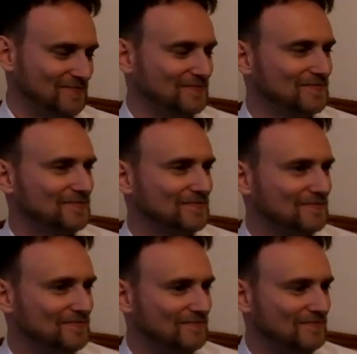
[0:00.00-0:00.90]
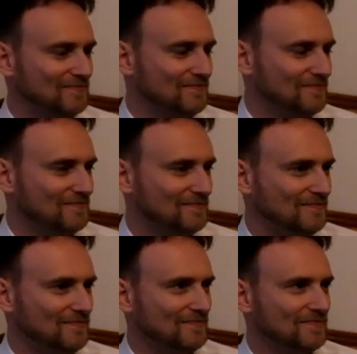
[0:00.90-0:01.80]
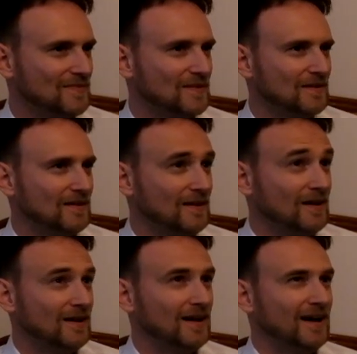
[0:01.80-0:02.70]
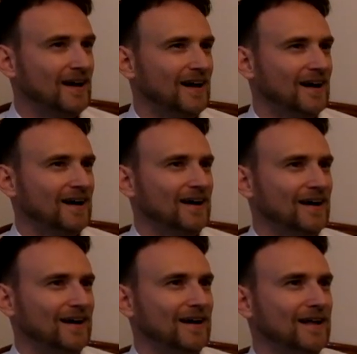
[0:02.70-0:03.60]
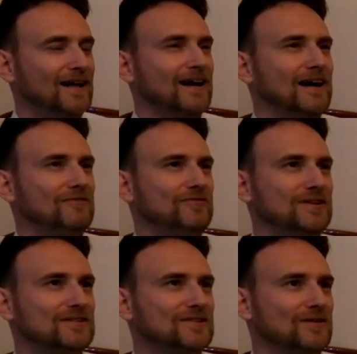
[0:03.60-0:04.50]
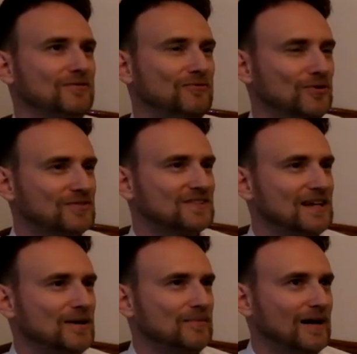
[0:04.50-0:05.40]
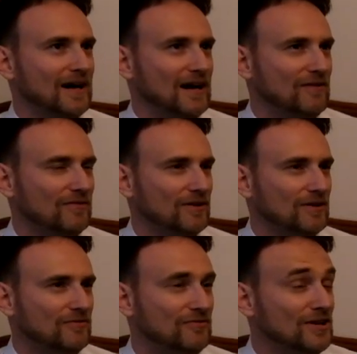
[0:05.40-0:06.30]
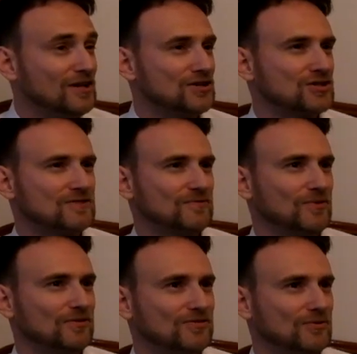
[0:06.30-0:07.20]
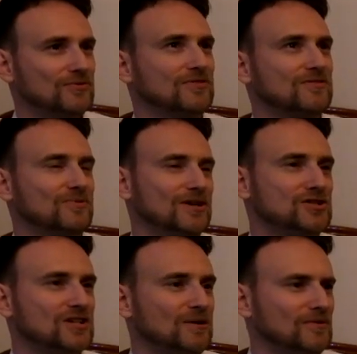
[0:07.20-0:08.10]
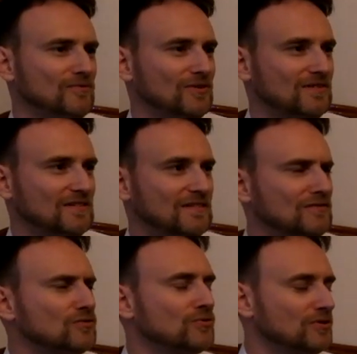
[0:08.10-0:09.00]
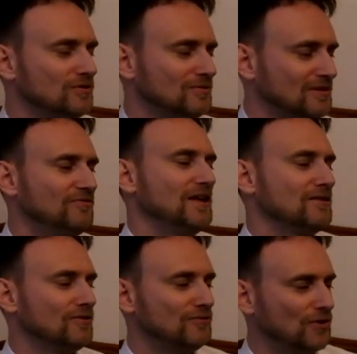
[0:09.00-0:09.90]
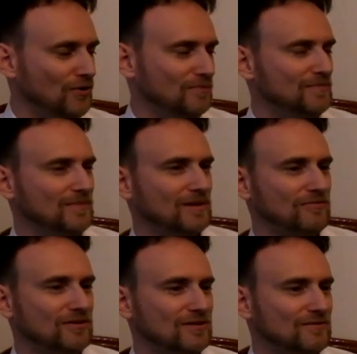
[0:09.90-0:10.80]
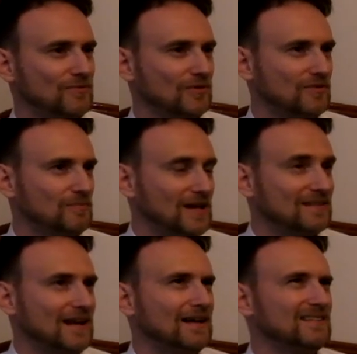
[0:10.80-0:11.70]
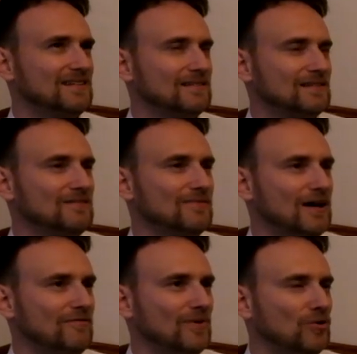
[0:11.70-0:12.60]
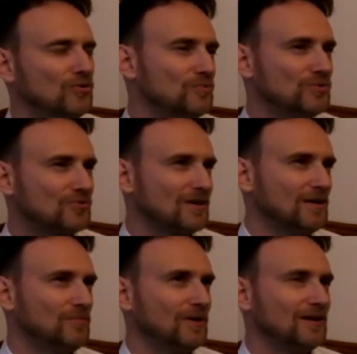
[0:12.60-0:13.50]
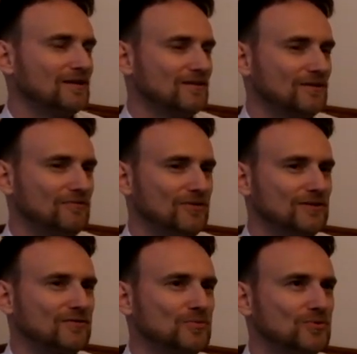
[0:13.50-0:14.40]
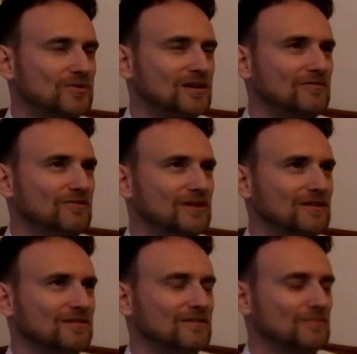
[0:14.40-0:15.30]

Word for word: Uh, do you remember what was your first strategy game that, that you liked? I think the first game I ever finished was also a strategy game. It was Centurion Defender of Rome, and I think this was back then. I didn't even have my own computer. I played it on a friend's computer, and I think his